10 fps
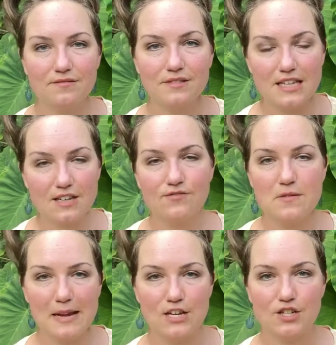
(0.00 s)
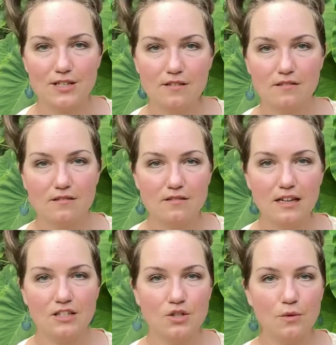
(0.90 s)
the information
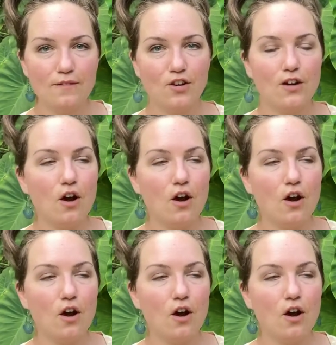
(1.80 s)
into a very